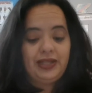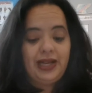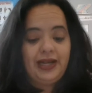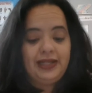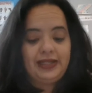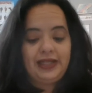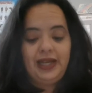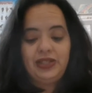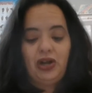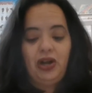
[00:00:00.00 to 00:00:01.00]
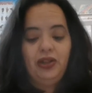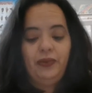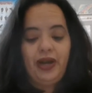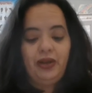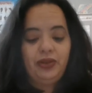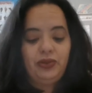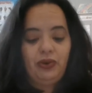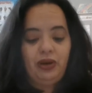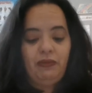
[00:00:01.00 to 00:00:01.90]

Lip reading: line snakes all the way out the door and